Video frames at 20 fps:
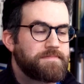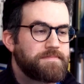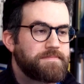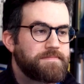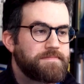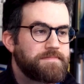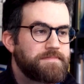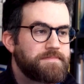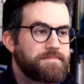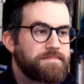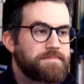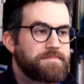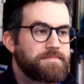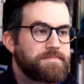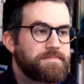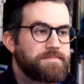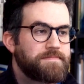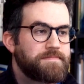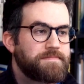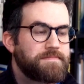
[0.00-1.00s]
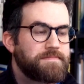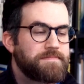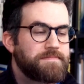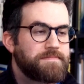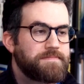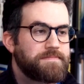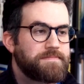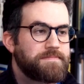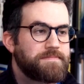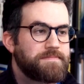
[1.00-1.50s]

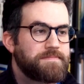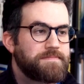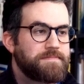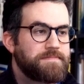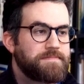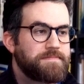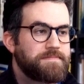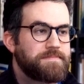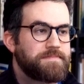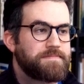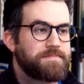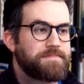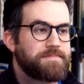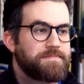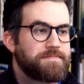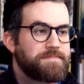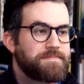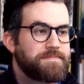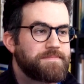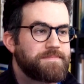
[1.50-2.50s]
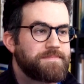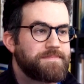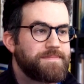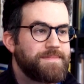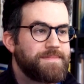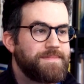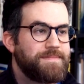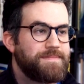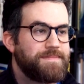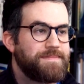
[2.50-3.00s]

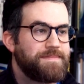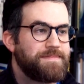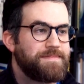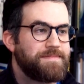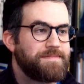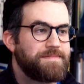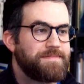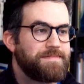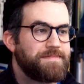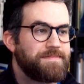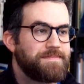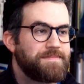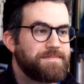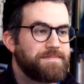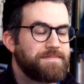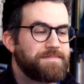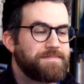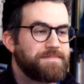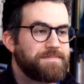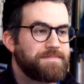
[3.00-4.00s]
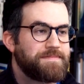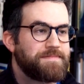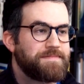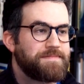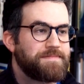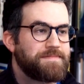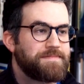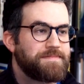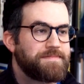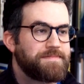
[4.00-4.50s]

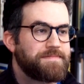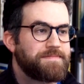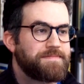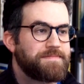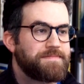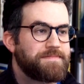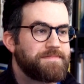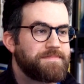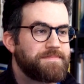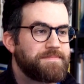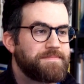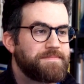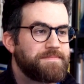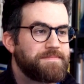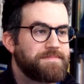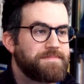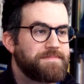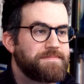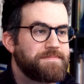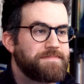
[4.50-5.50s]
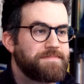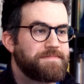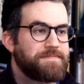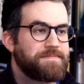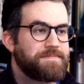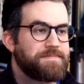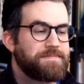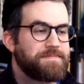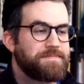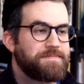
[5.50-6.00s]

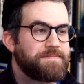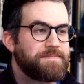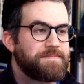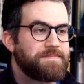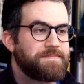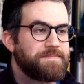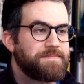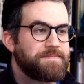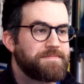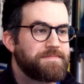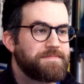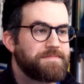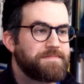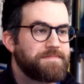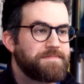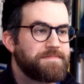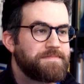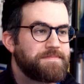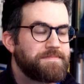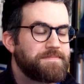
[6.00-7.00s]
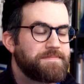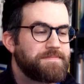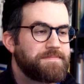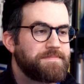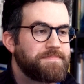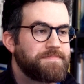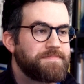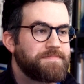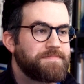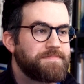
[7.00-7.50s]

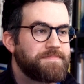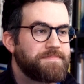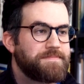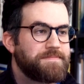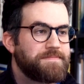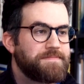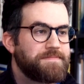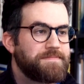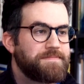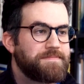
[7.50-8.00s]
The person shown says nothing.